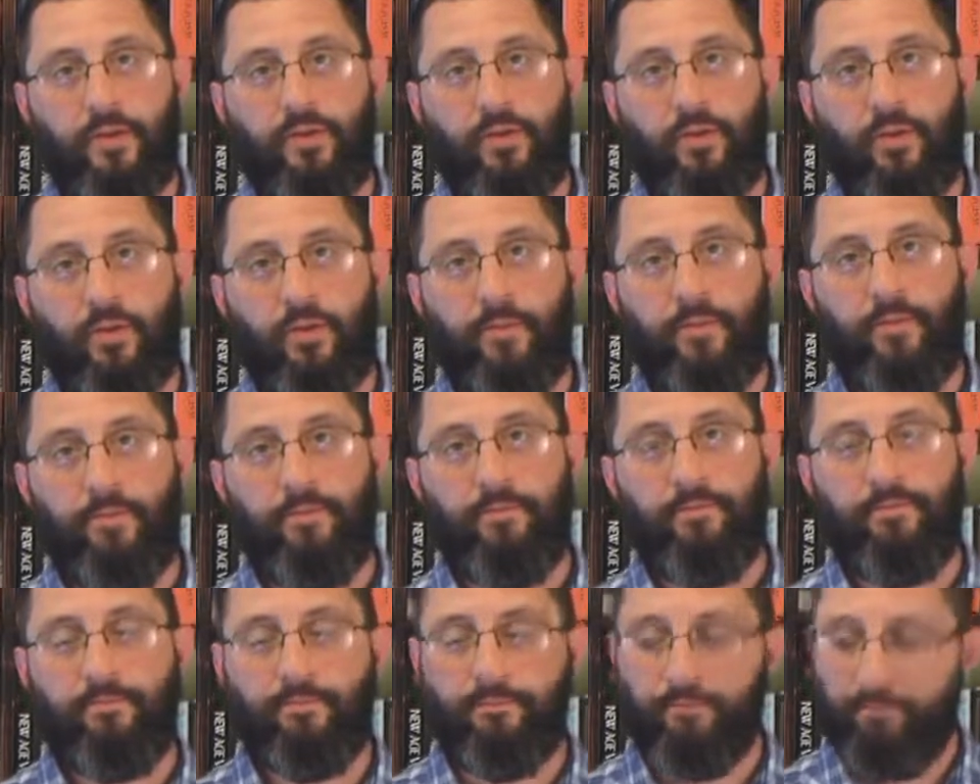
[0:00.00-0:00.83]
So,
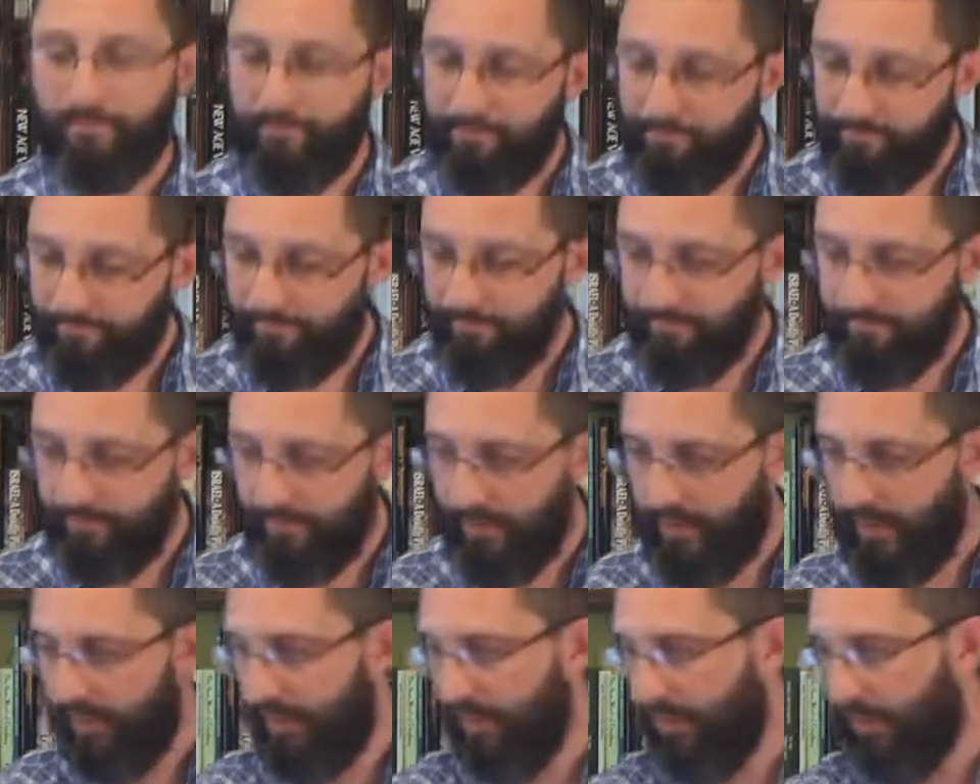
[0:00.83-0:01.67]

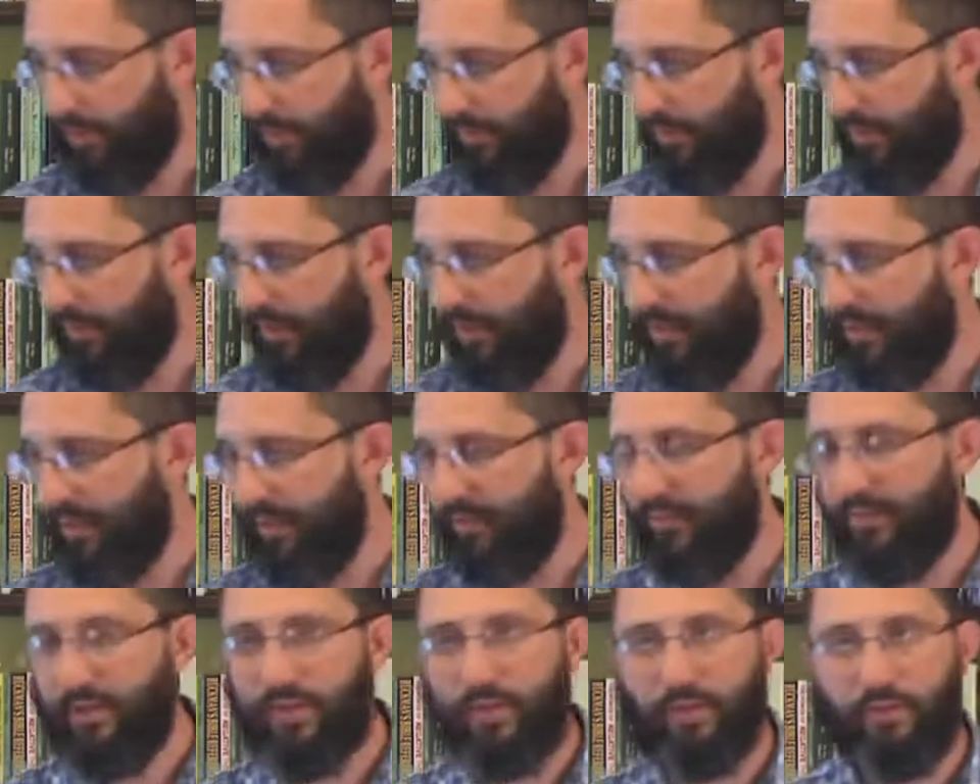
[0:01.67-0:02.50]
just want to make
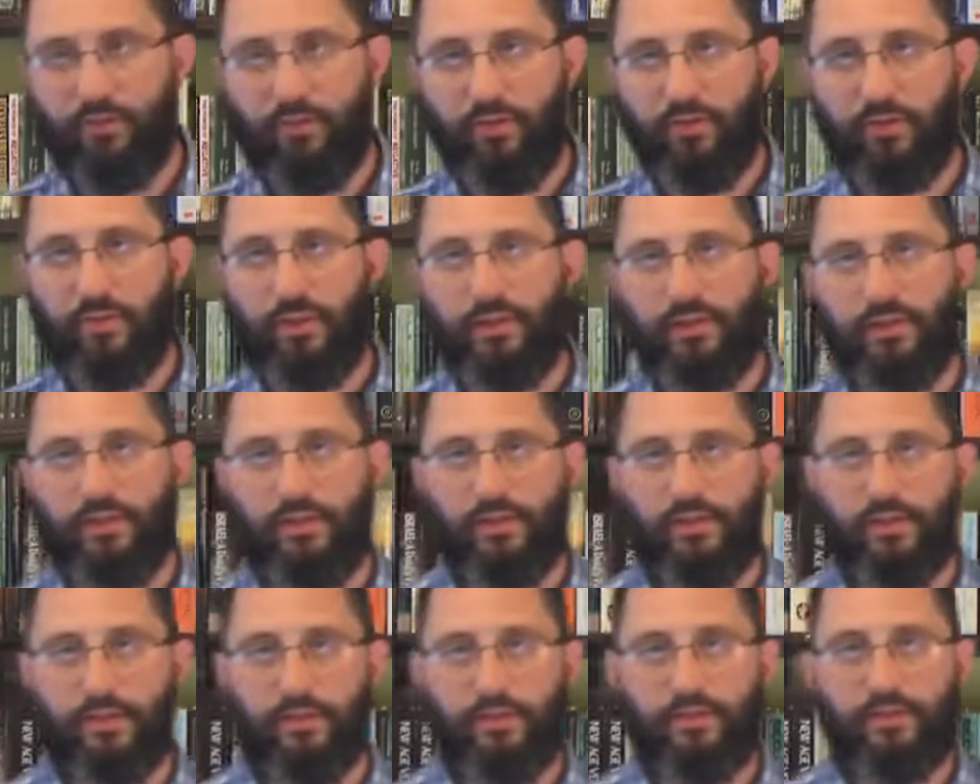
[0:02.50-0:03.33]
that video real
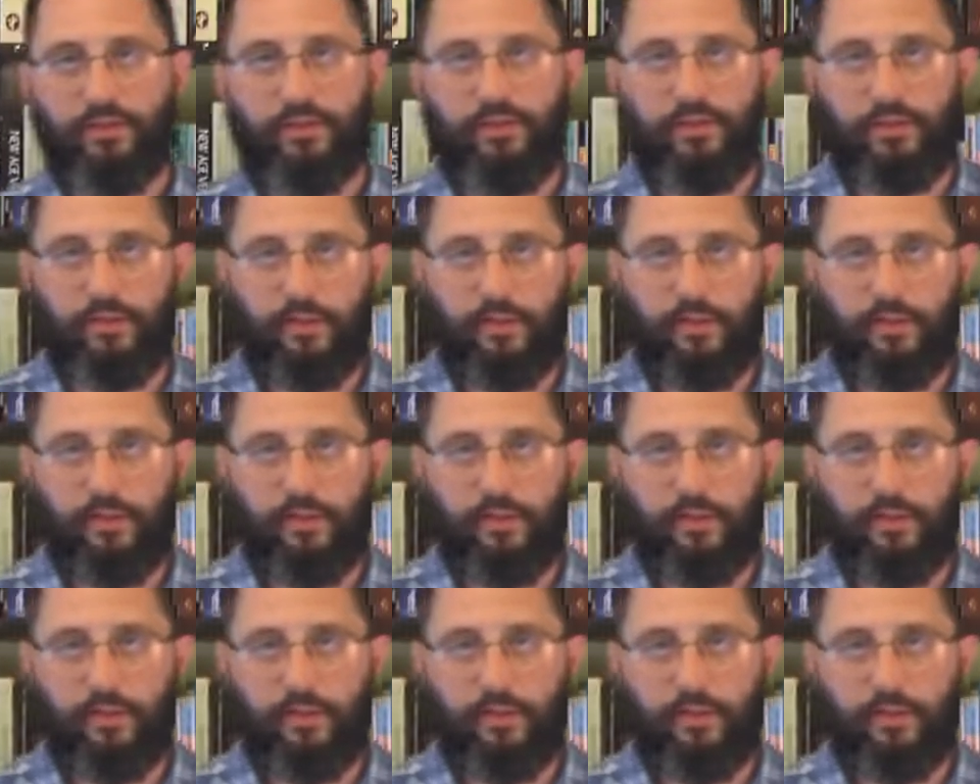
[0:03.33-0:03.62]
quickly here.